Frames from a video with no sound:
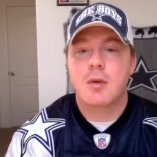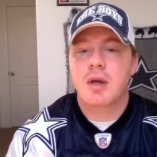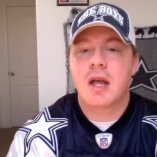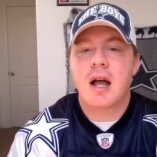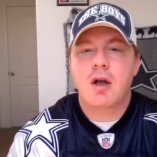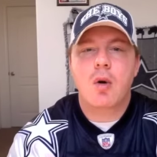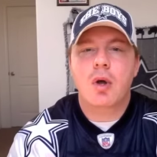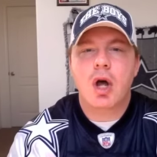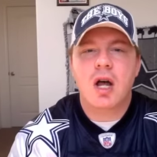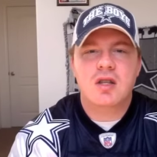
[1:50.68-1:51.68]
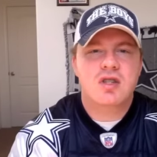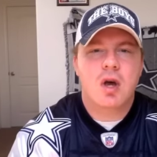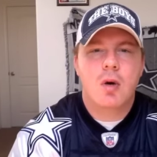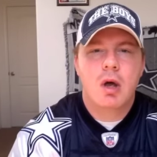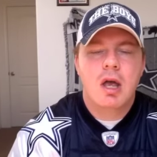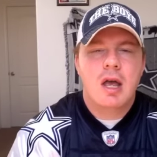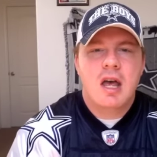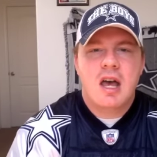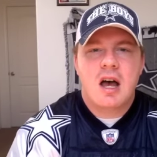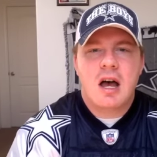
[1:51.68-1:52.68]
we got going on. So
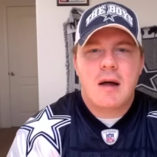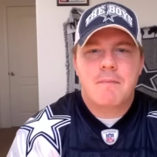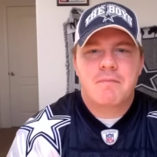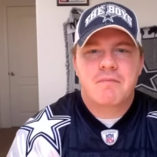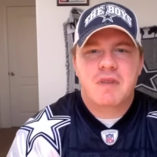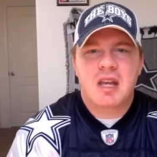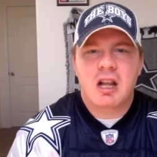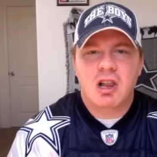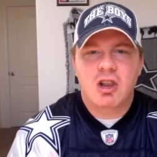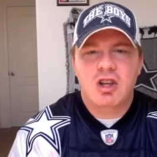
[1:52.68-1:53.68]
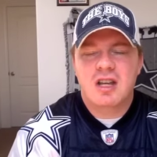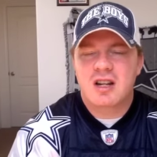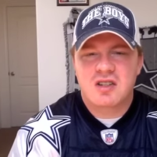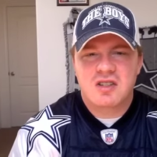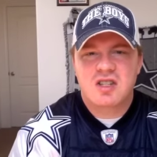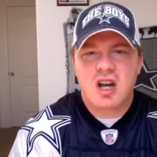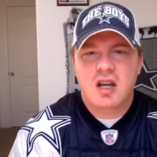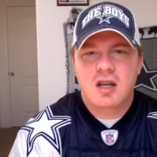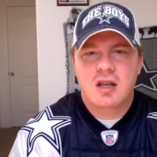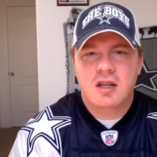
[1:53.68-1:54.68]
um, it'll it'll
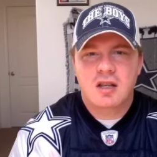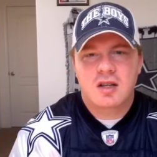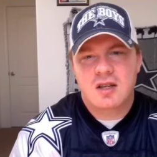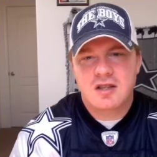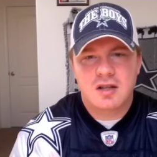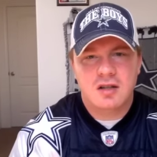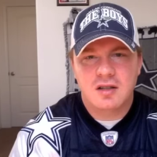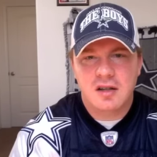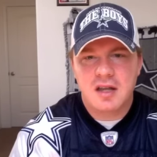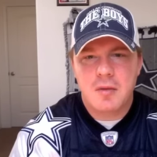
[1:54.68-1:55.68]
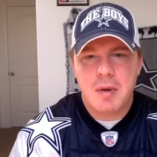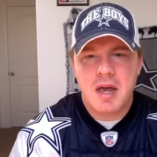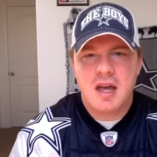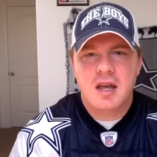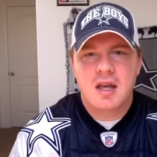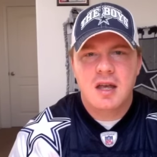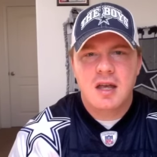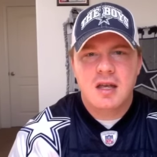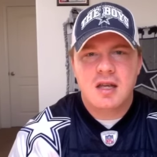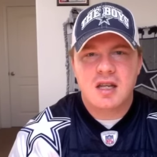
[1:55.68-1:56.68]
suck because uh, it'll delay the pick,
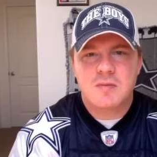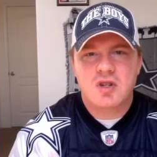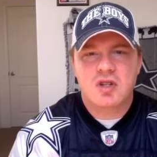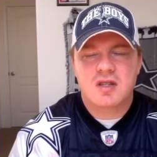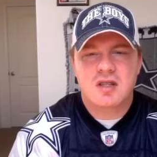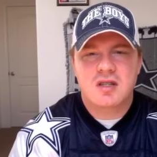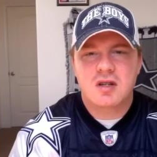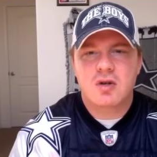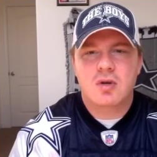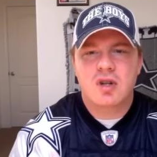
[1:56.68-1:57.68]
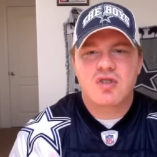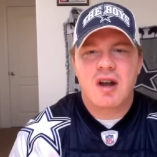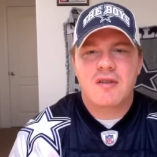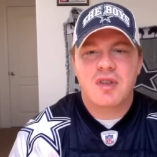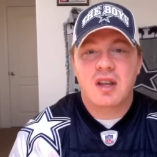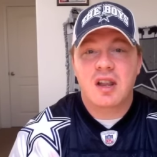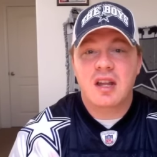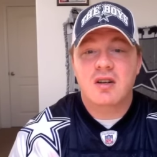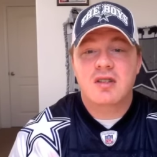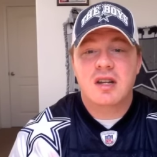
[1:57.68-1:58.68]
and especially since they're doing the draft like
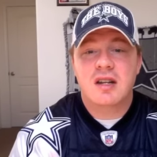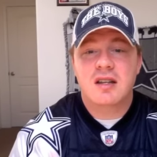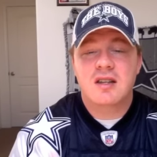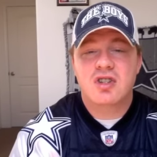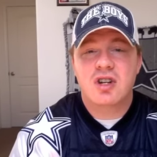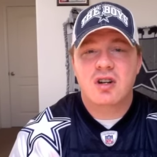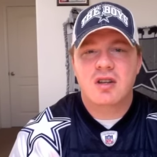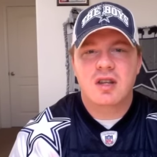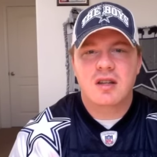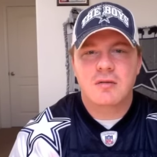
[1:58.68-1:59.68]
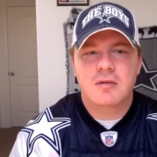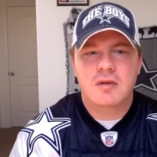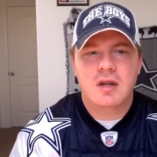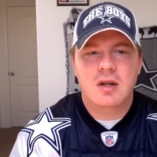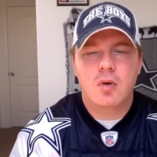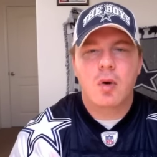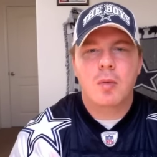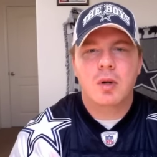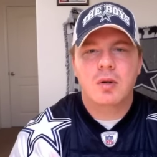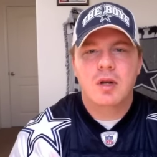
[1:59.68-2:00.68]
later to this year than than
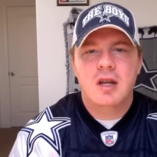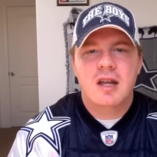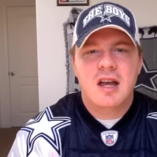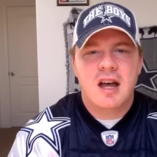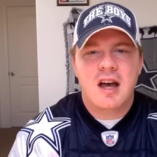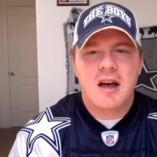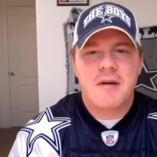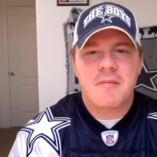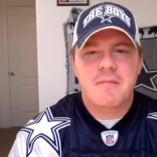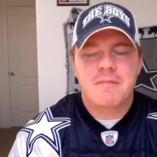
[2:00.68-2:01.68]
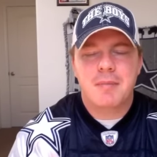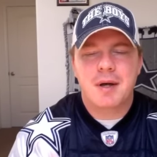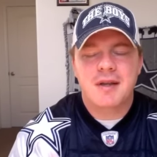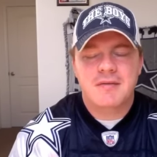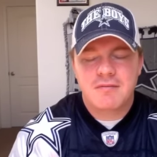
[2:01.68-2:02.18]
normal. Um, but